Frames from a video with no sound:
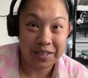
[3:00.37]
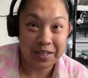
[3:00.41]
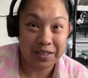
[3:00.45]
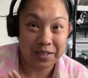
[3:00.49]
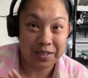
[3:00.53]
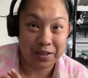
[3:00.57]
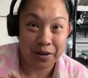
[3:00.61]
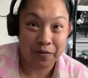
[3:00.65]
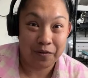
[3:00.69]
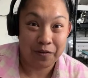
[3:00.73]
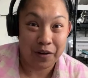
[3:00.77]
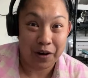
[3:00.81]
These
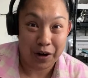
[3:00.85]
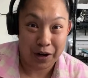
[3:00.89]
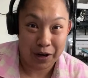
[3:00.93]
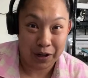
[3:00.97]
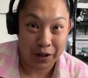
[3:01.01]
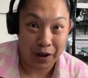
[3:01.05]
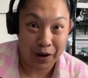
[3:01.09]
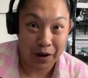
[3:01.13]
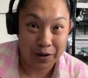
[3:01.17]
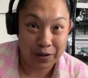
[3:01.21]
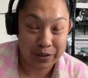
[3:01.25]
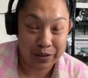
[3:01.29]
are very
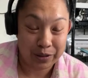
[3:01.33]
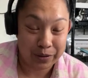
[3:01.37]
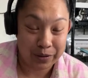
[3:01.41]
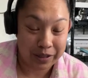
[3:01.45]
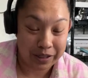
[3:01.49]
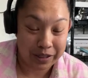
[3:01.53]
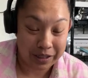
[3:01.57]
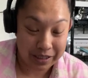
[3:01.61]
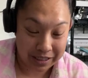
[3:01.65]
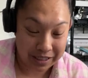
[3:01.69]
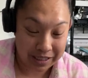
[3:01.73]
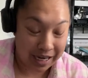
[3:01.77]
large
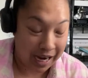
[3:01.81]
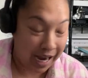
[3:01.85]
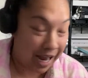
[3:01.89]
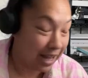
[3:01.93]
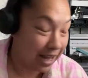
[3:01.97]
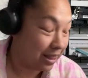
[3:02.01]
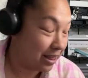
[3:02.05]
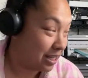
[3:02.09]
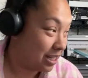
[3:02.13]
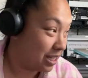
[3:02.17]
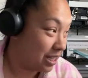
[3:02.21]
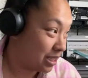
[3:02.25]
orders,
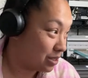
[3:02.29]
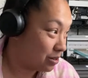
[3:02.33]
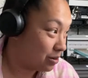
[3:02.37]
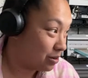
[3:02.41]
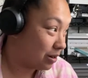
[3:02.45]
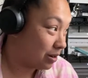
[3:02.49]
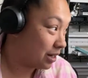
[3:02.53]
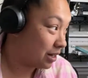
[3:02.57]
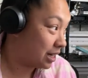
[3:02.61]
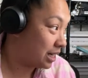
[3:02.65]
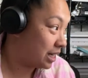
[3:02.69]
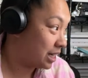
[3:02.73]
and these
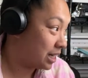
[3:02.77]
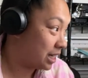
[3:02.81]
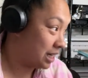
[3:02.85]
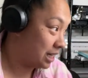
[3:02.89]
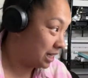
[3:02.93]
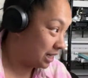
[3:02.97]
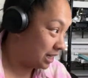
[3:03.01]
are,